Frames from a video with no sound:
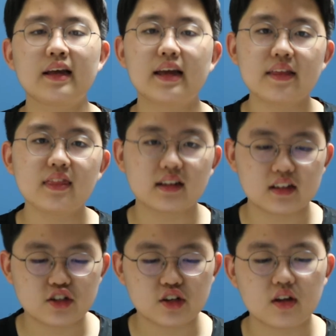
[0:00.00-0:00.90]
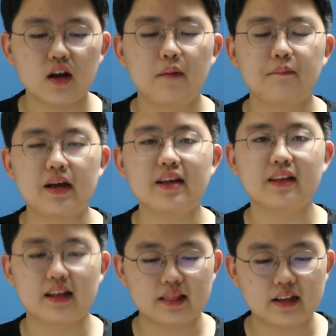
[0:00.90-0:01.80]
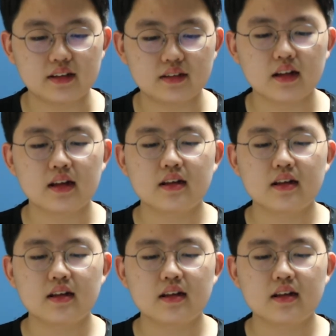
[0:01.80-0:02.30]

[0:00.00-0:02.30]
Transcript: In addition, on May 19th,